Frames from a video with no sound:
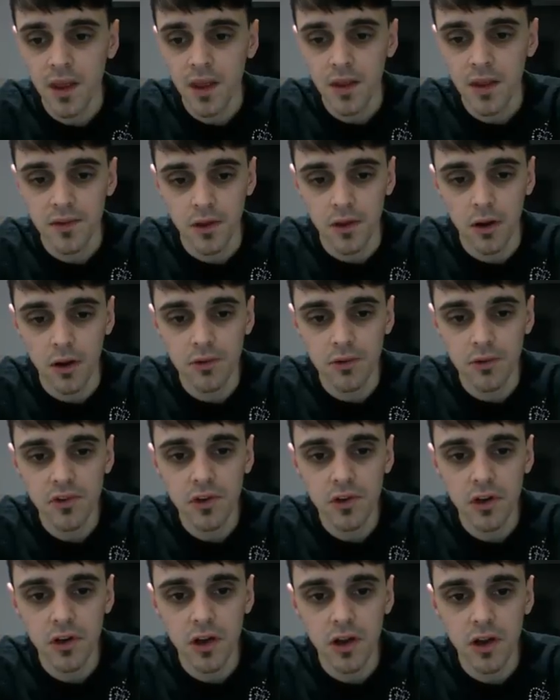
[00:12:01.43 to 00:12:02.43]
So I'm just
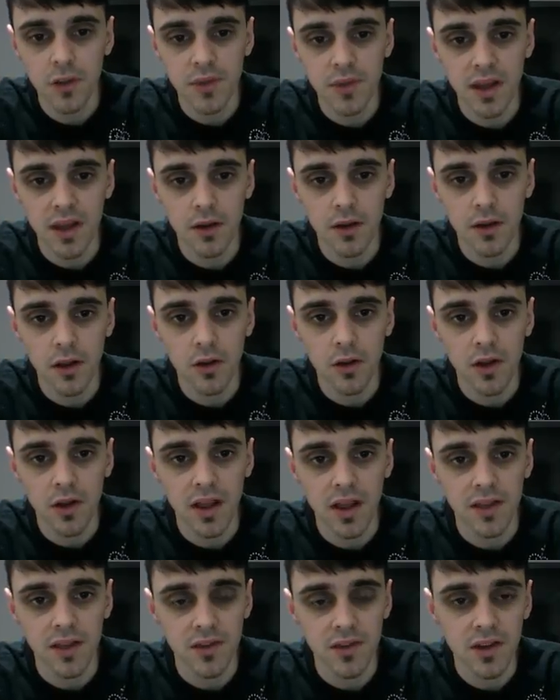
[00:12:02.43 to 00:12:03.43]
going to come down along
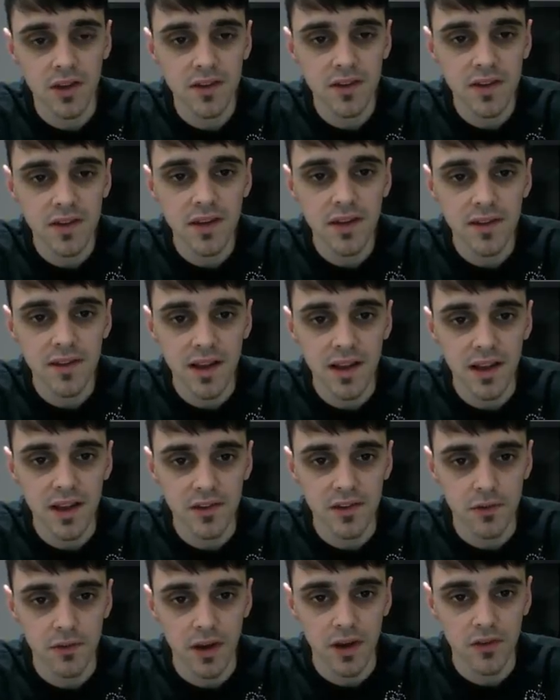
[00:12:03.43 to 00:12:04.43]
here. So you can see this
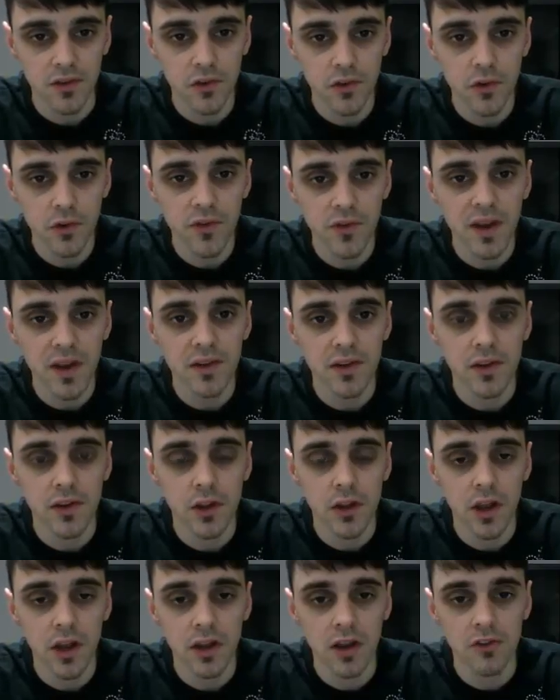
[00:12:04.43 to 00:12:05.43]
Alexa rank
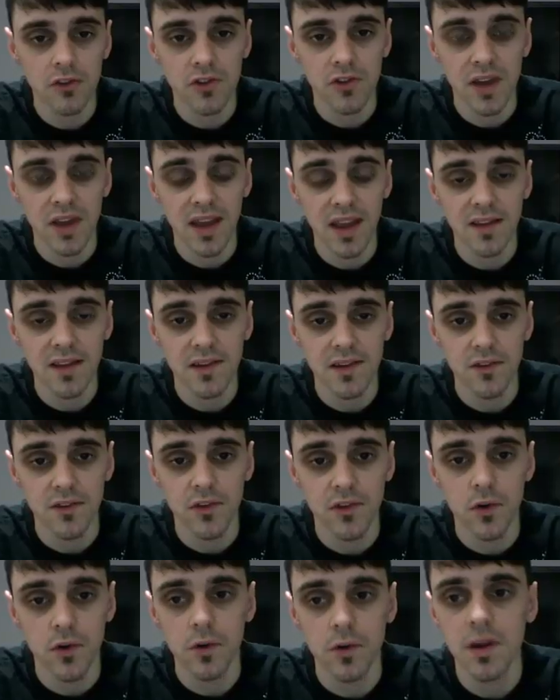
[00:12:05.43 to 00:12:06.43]

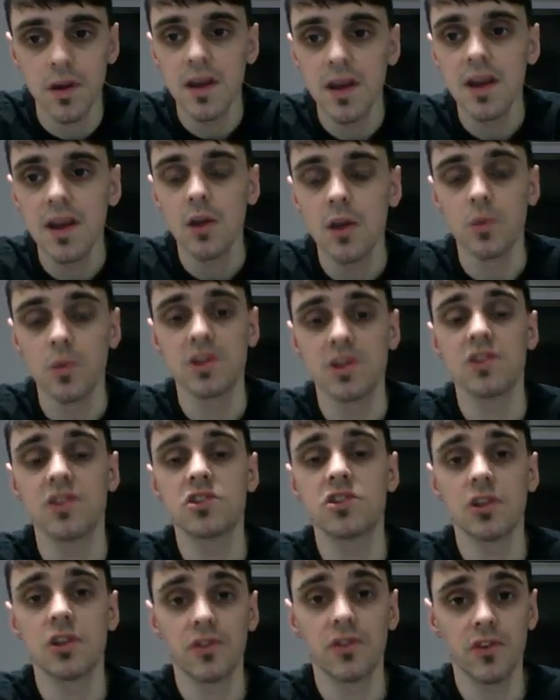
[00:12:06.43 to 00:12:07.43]
2,984, which is
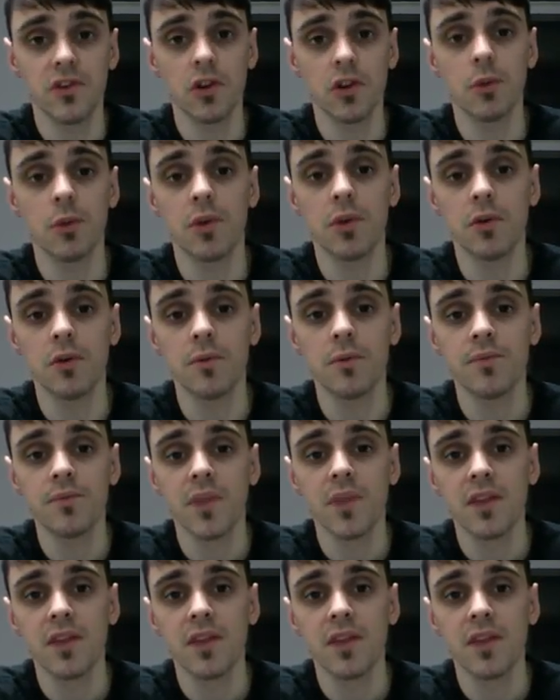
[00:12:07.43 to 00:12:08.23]
just phenomenal.